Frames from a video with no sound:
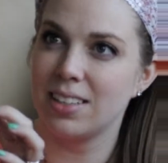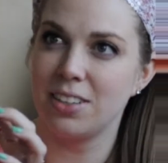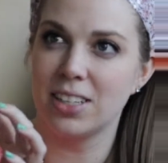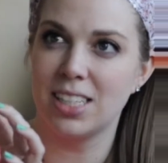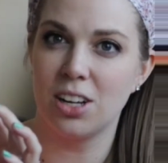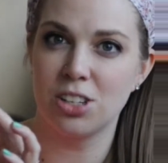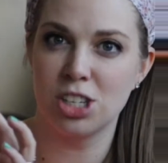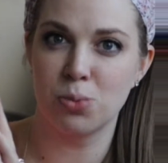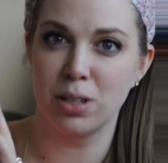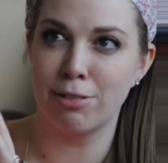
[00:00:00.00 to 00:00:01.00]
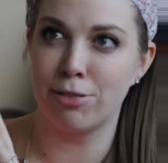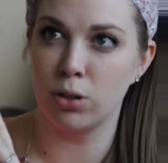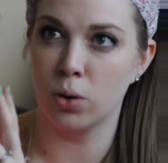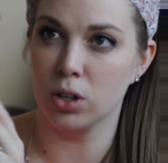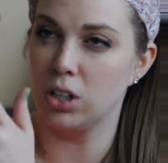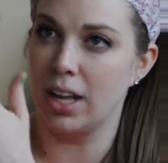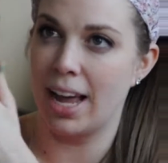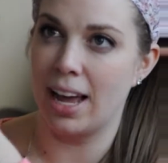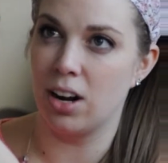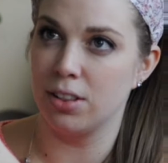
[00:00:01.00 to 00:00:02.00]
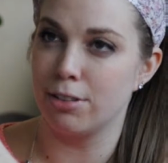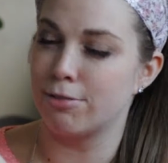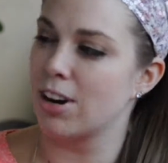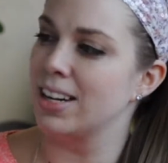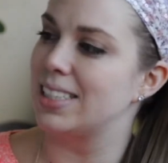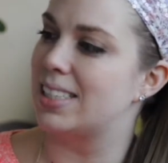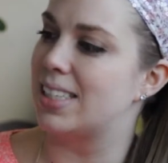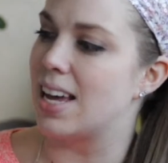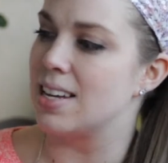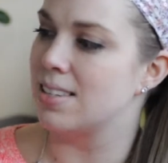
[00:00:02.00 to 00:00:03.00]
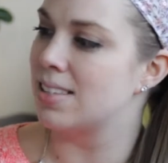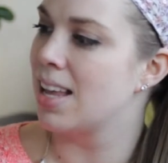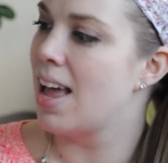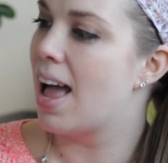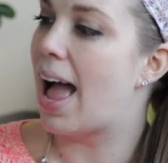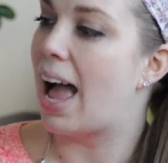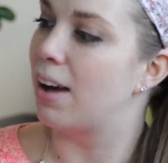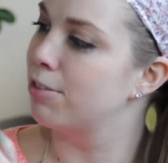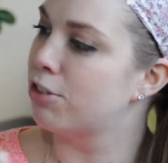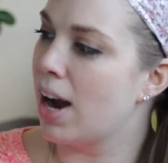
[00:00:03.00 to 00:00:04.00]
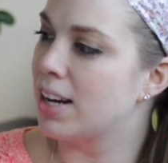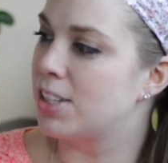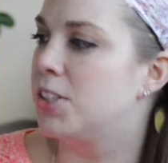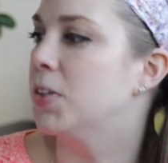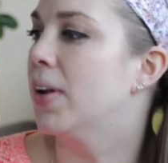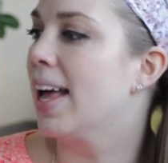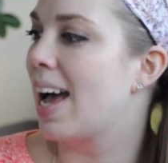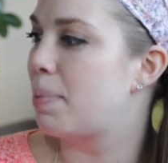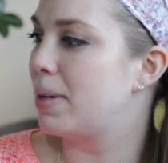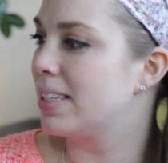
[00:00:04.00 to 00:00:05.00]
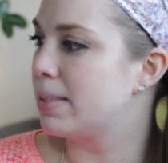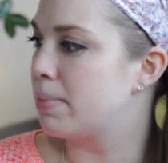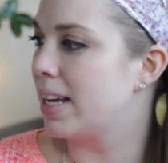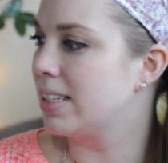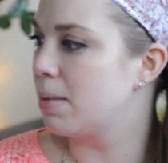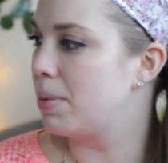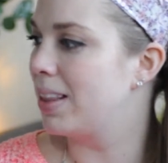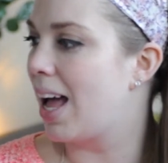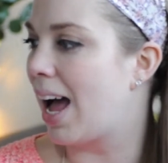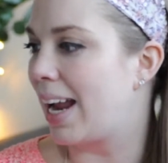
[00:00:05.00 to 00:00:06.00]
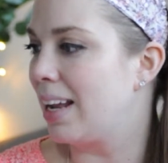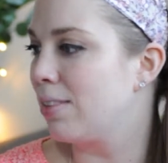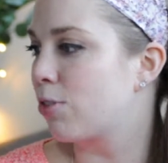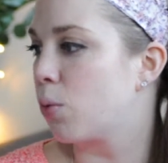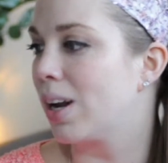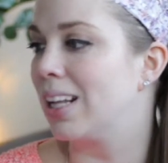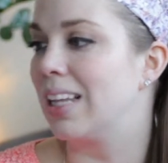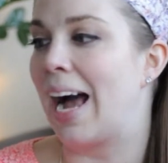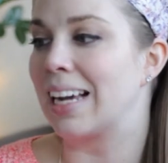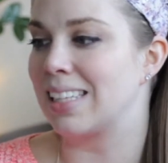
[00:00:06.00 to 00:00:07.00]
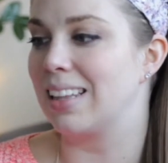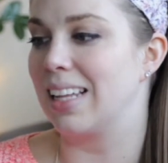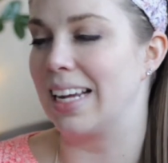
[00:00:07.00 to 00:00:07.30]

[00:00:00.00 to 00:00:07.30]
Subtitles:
you can tell it's just really floral, and on the front it says, out of gratitude, happiness makes up in height for what it lacks in